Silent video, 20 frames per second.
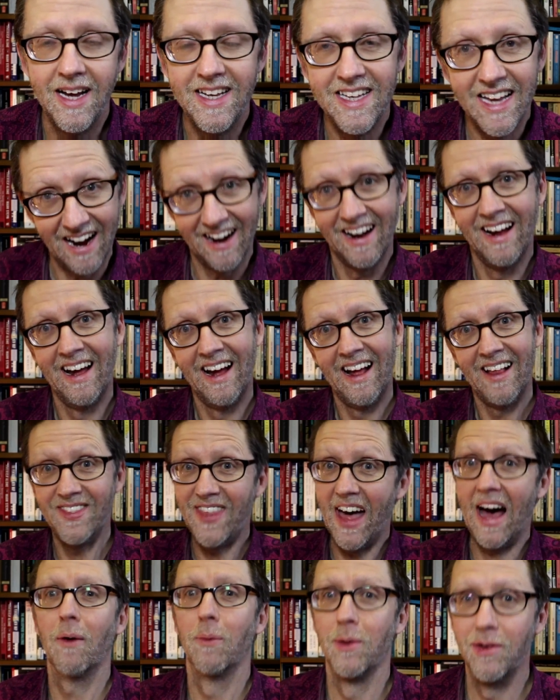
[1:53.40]
Yeah,
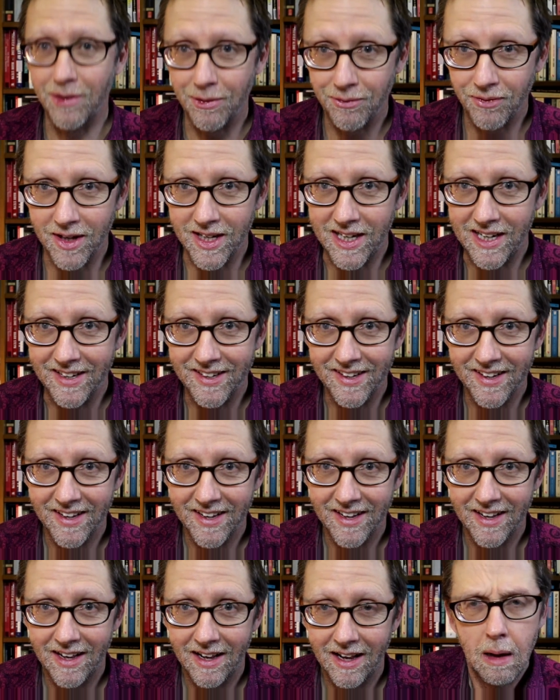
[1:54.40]
that was the fleet.
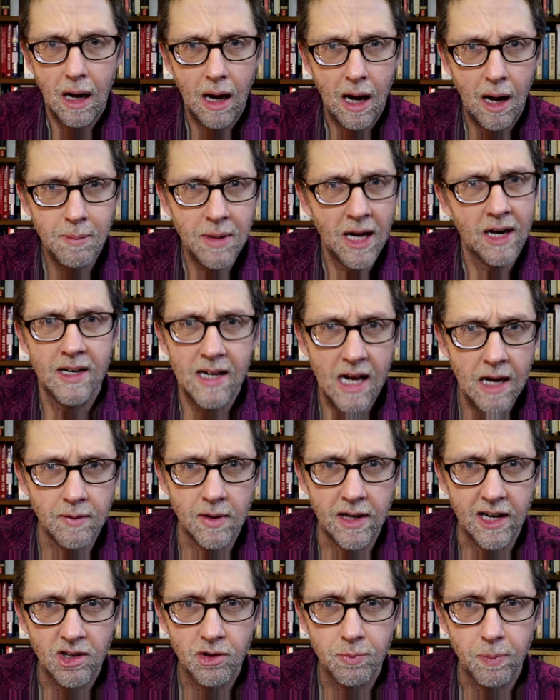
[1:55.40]
I'm not a
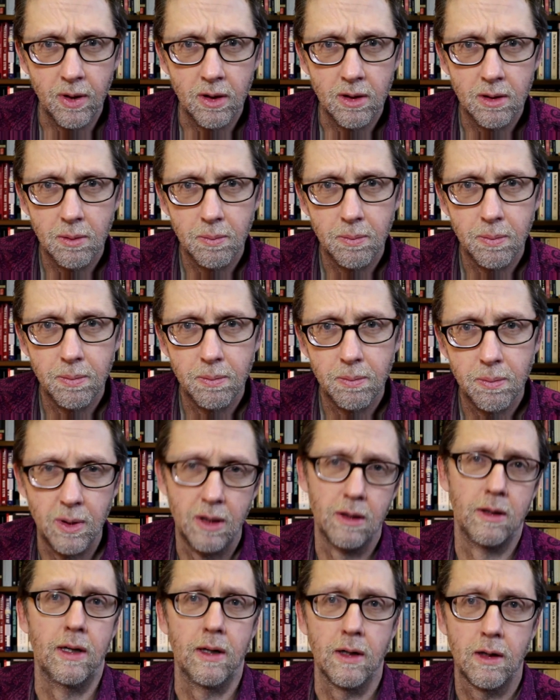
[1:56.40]
naval expert,
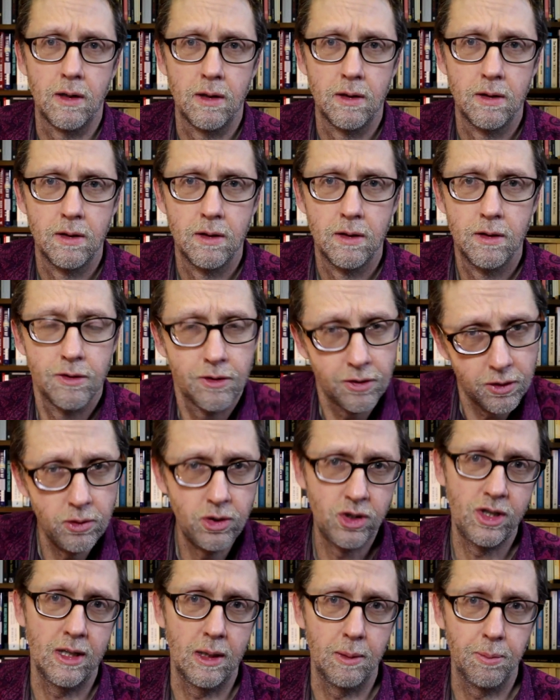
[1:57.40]
but look, 2
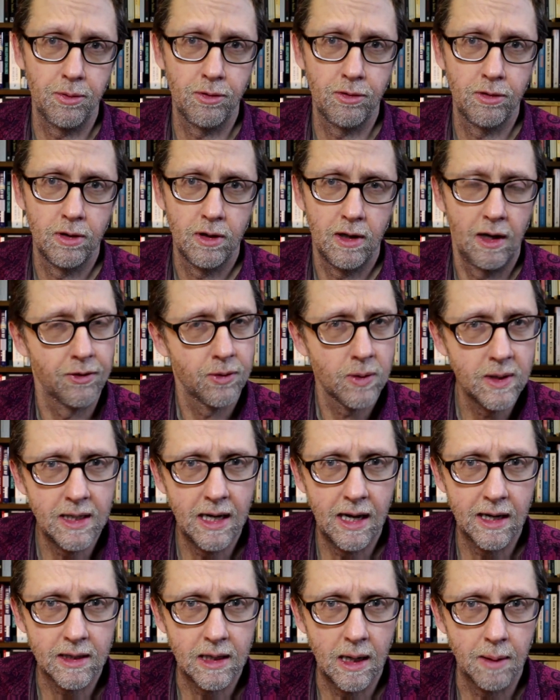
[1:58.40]
ships and 3
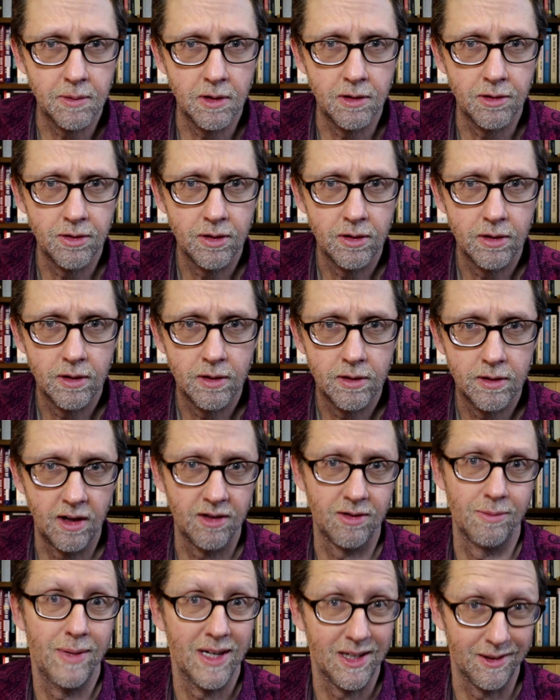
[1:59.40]
helicopters
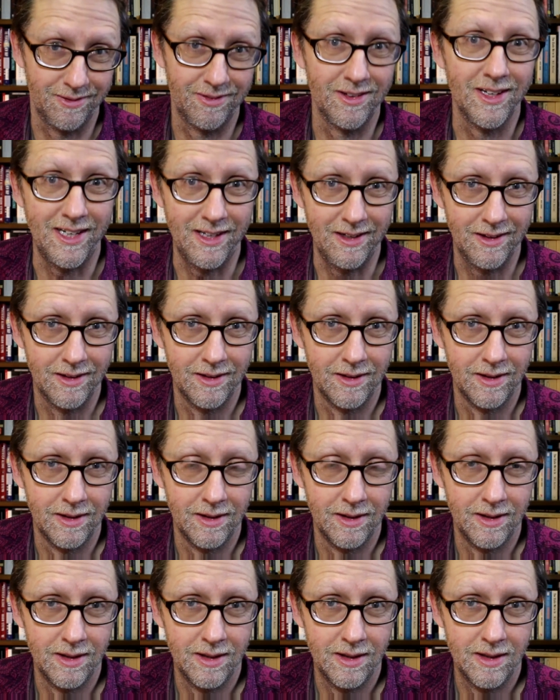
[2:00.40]
doesn't make a fleet.
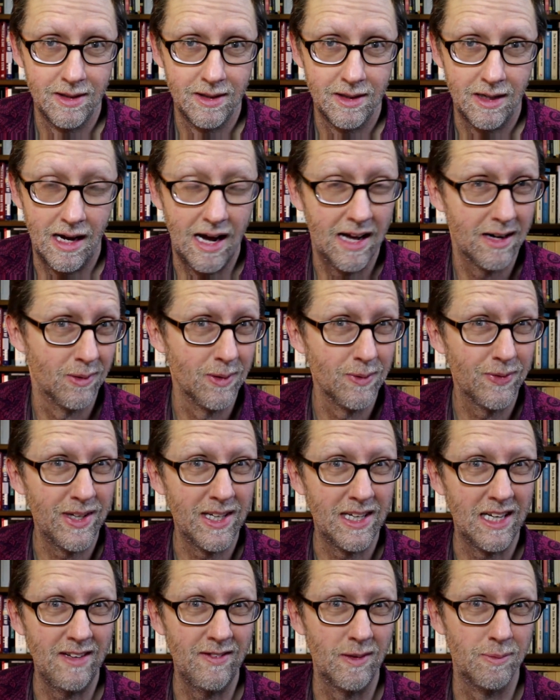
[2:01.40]
I don't
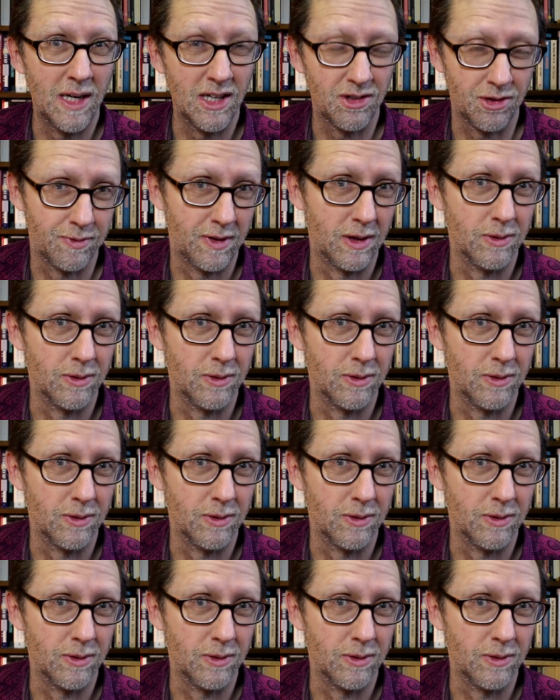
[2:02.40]
think it even makes a